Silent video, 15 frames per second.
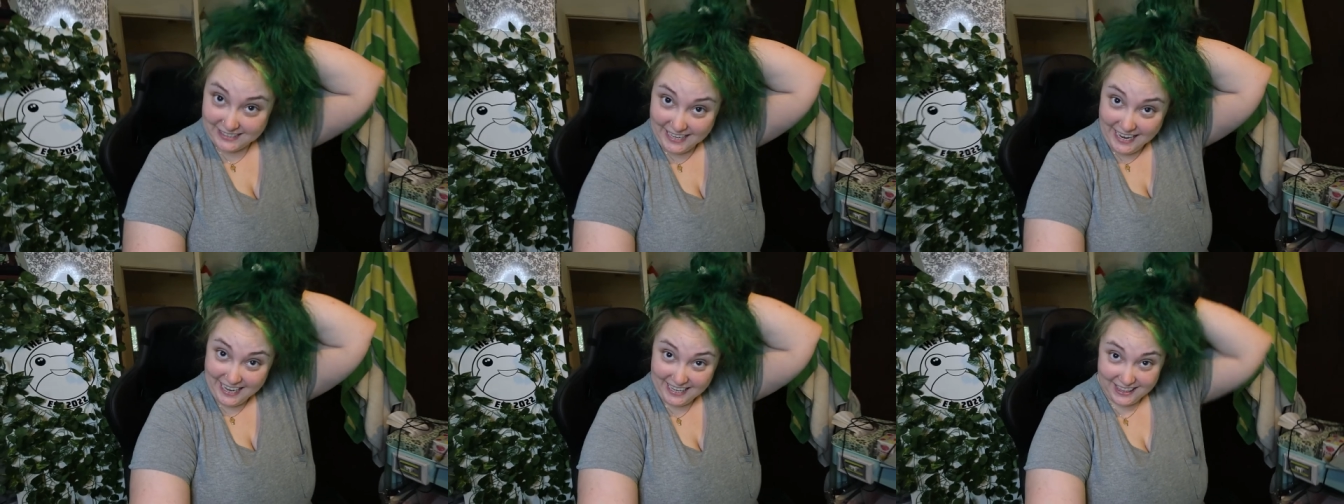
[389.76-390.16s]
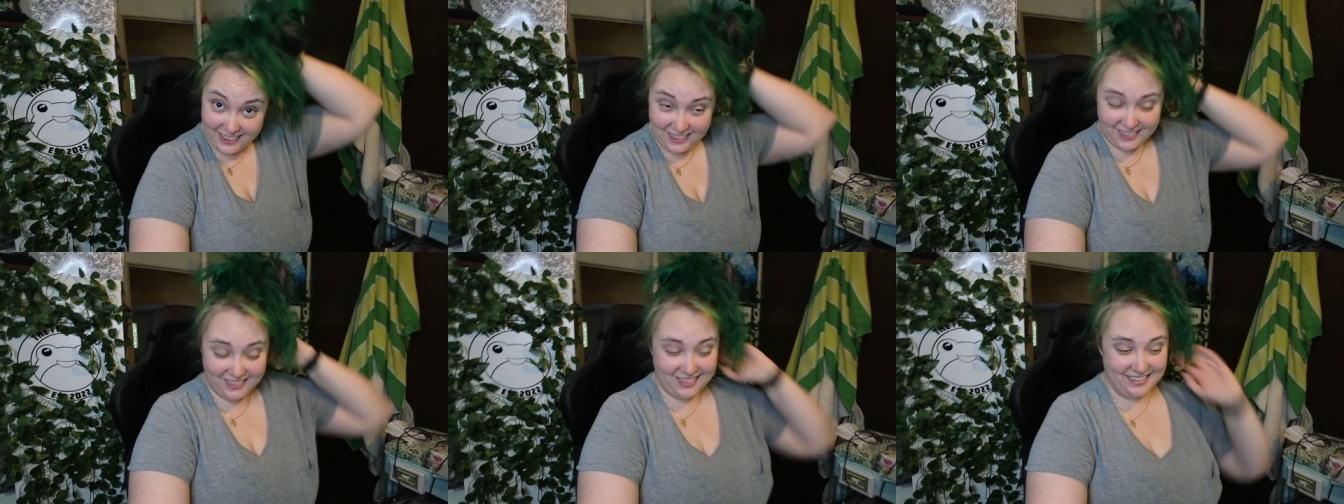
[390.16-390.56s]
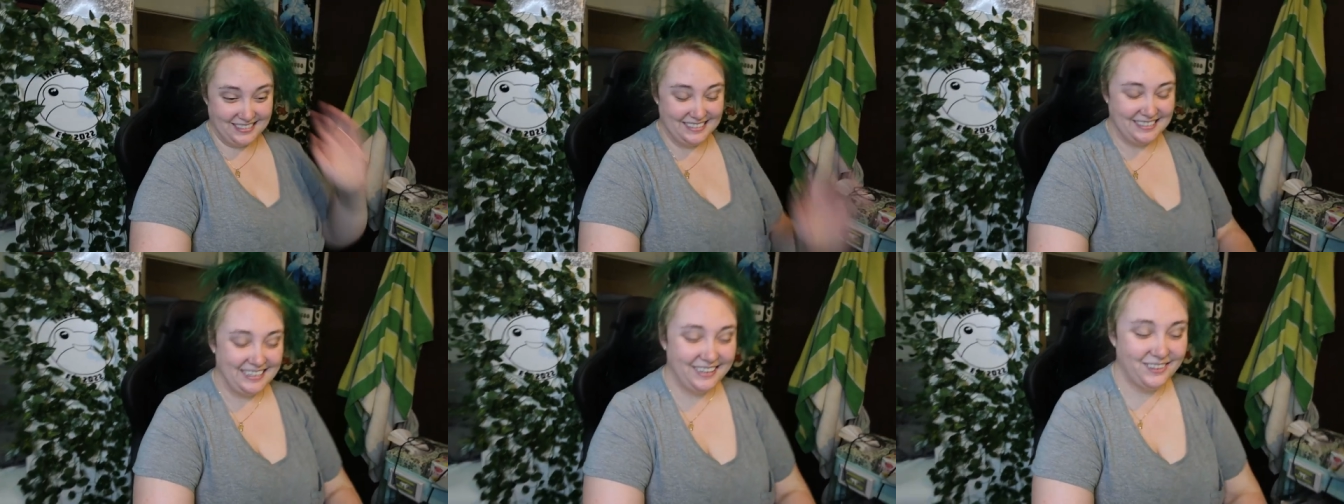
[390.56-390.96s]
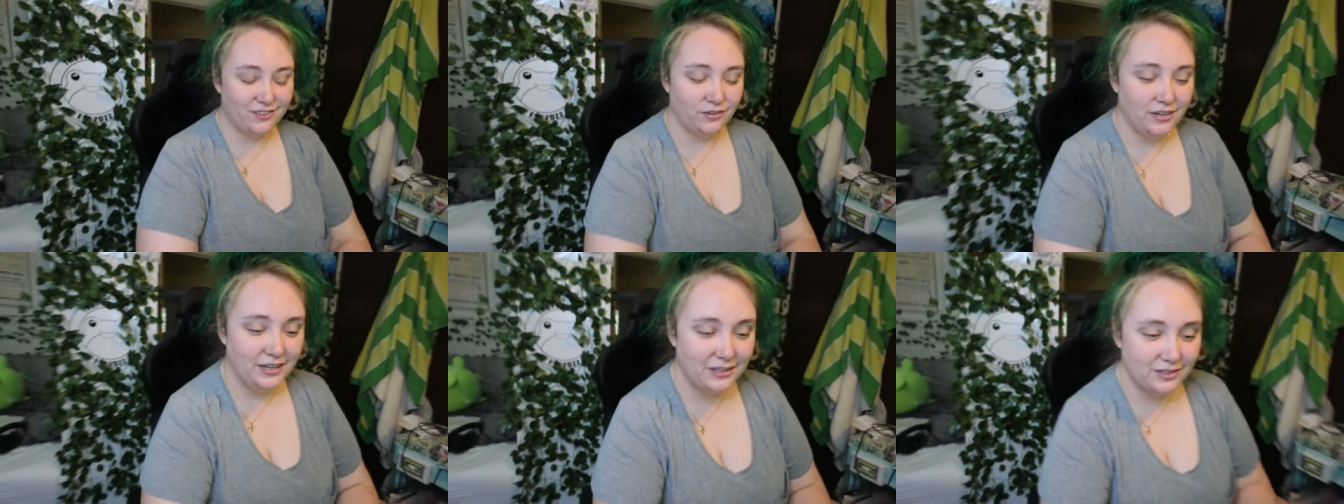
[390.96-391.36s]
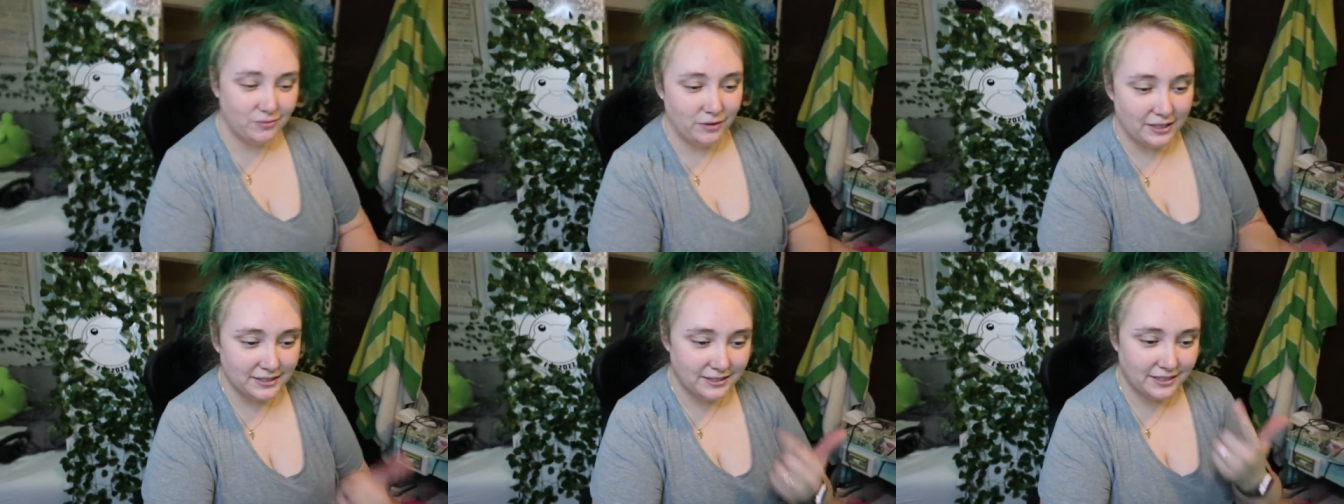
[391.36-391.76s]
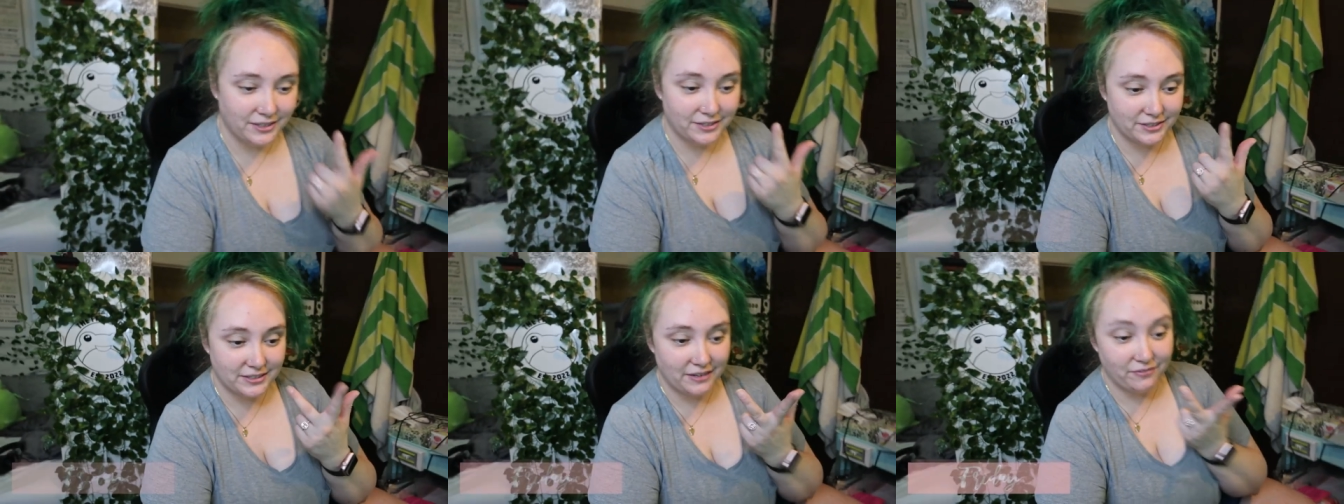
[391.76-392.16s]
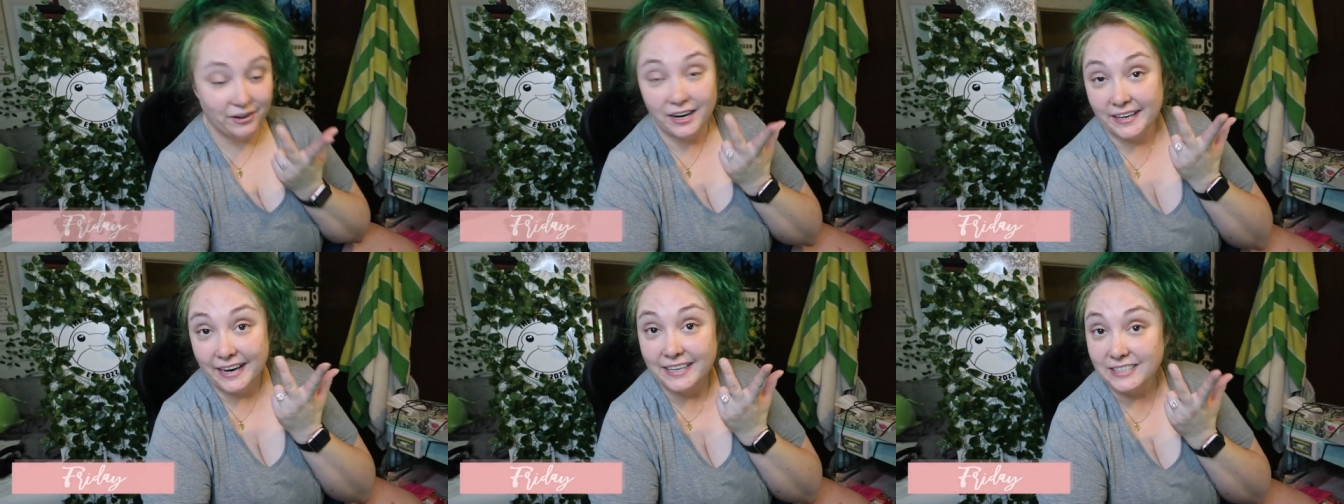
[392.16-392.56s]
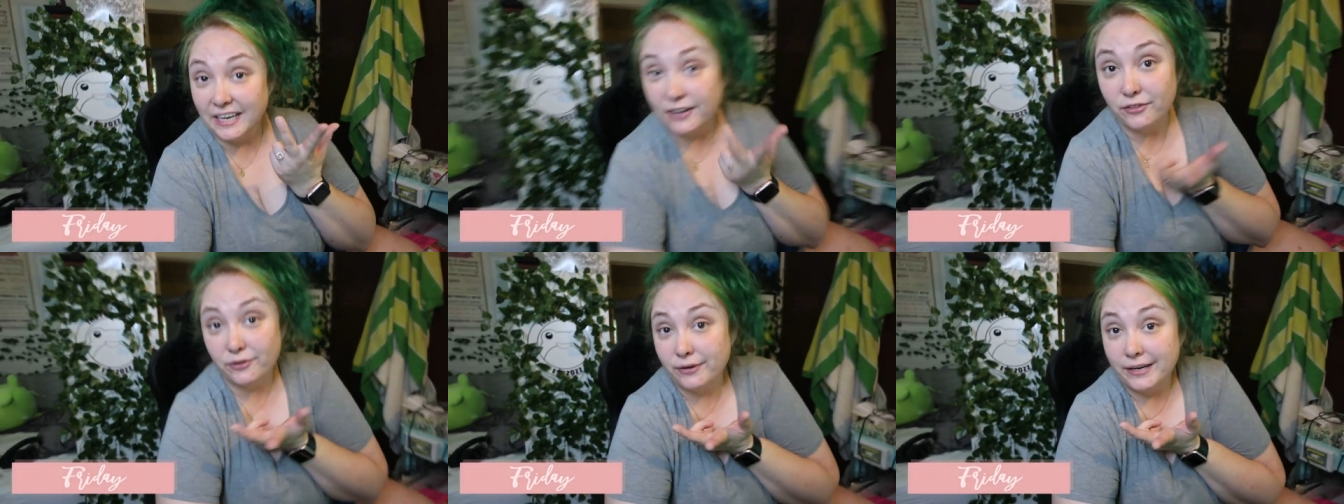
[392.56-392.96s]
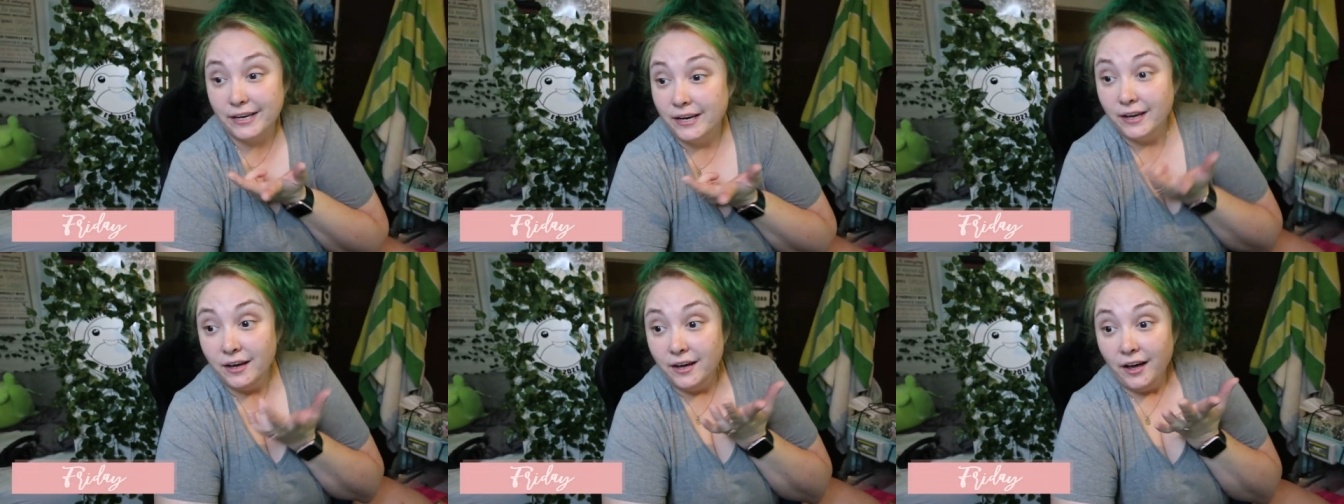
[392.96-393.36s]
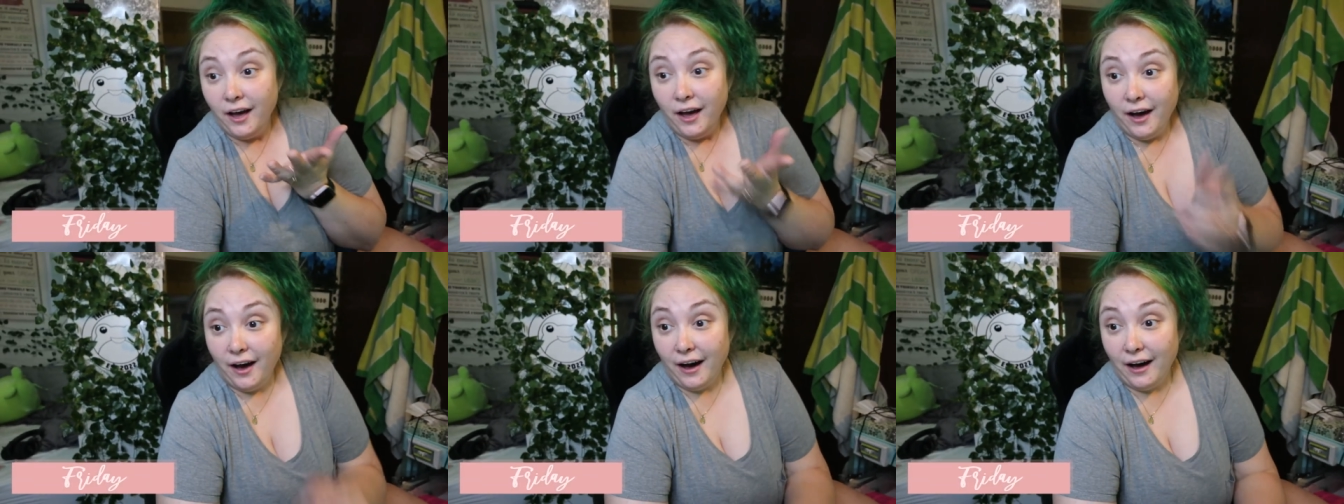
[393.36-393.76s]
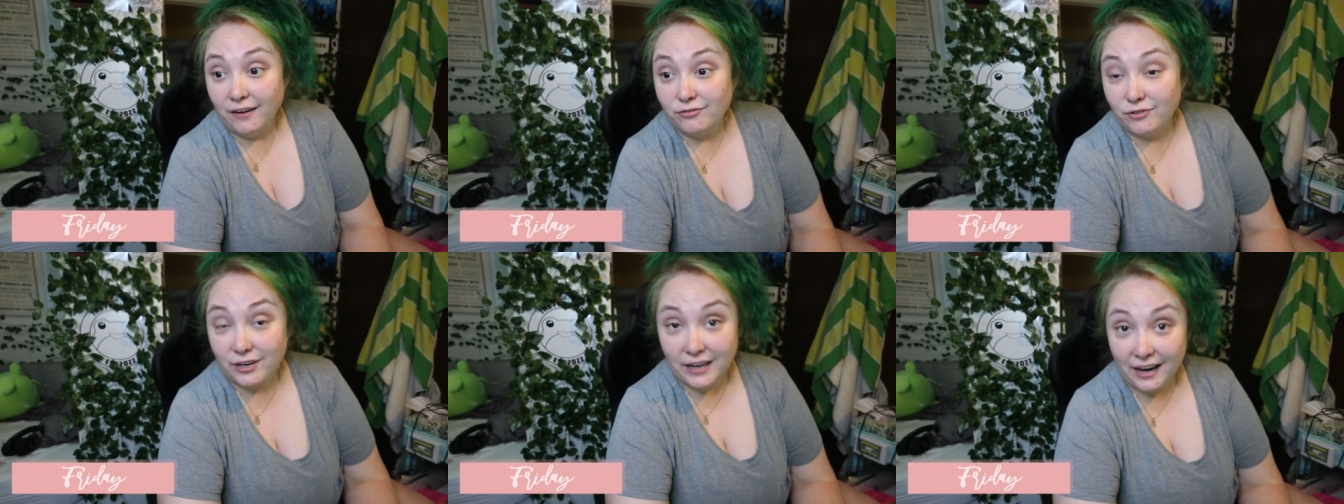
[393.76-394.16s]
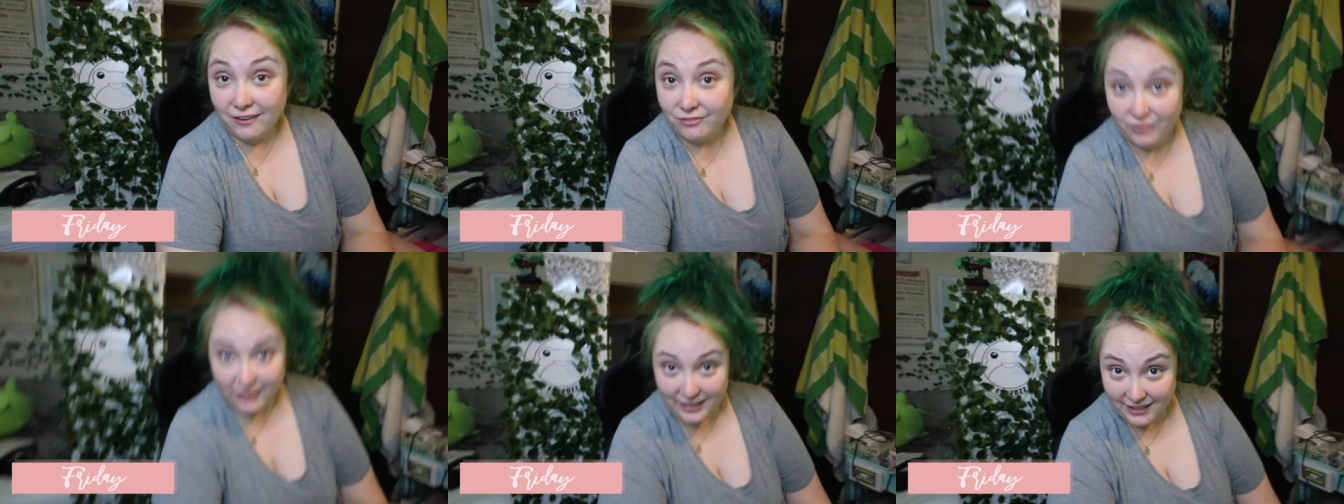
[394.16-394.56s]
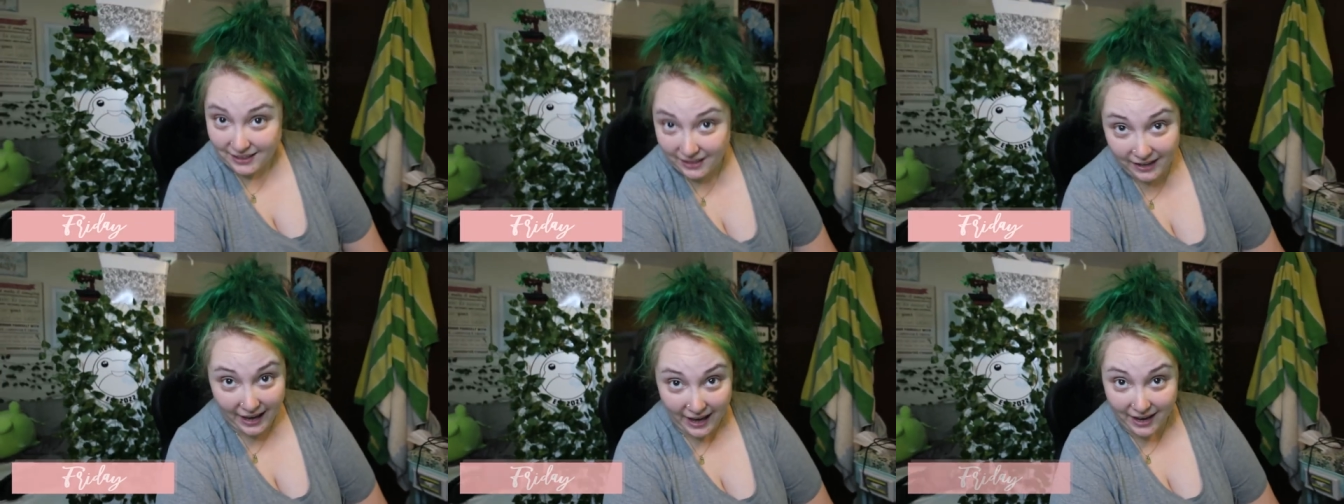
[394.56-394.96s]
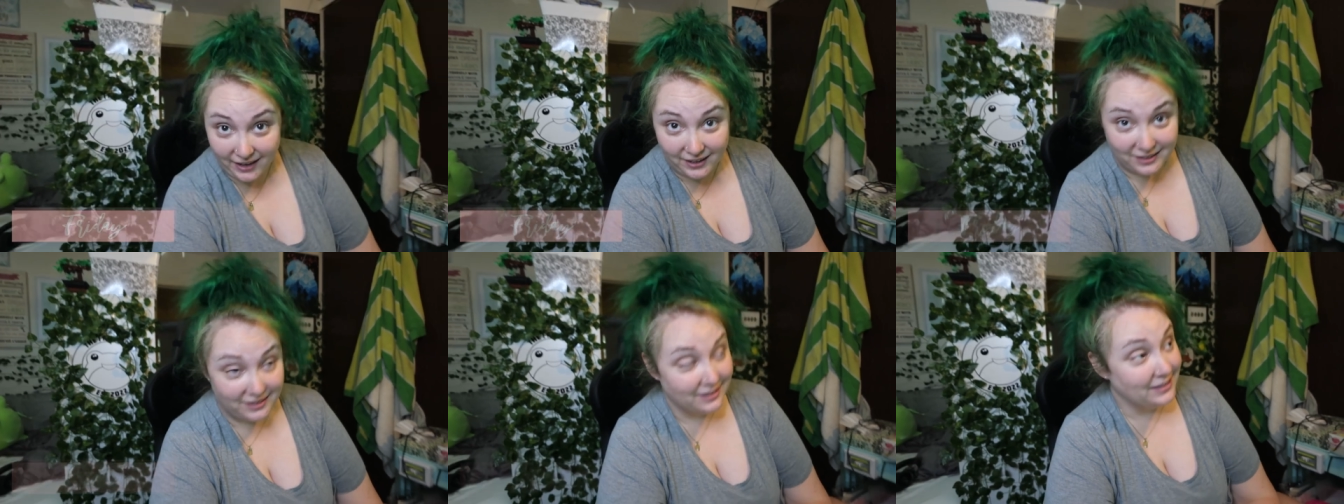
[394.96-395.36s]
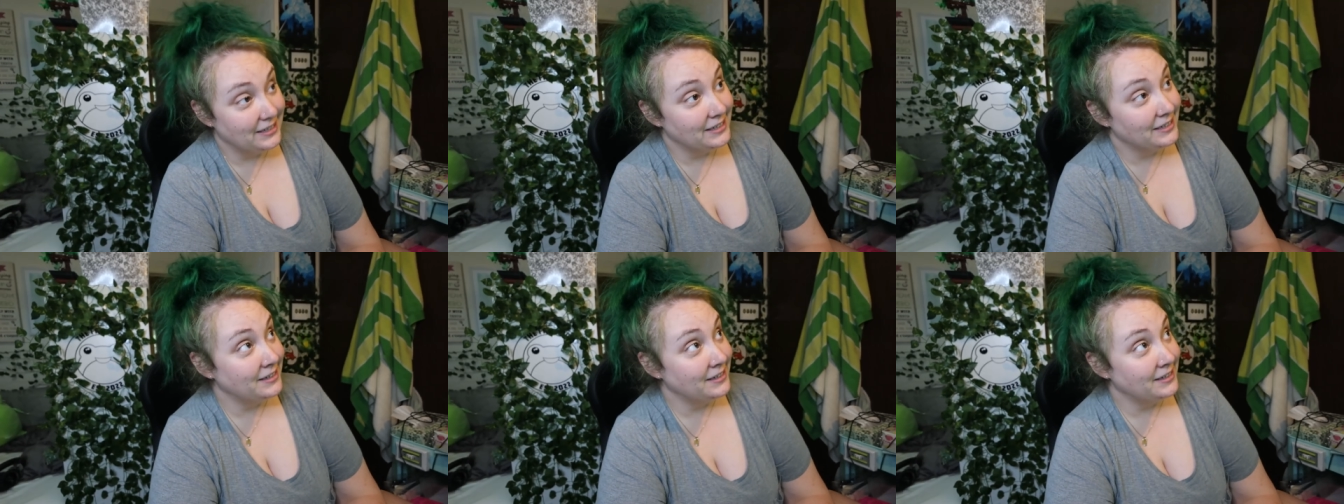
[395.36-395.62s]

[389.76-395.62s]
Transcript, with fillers: day, is it day three? Wednesday, Thursday, Friday. Yeah, day three of recovery, the hair.